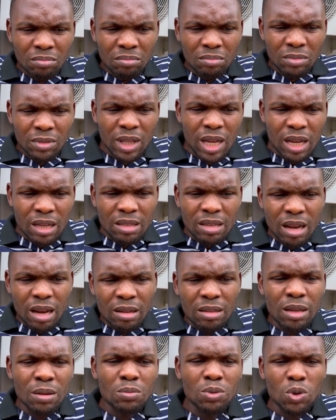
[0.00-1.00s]
then tell
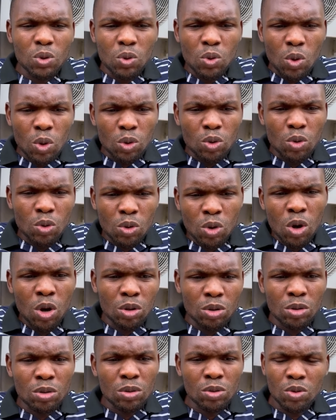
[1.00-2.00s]
them to go to God
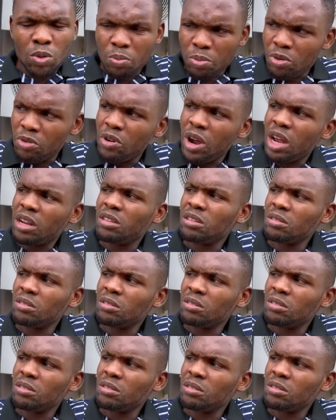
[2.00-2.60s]
to provide.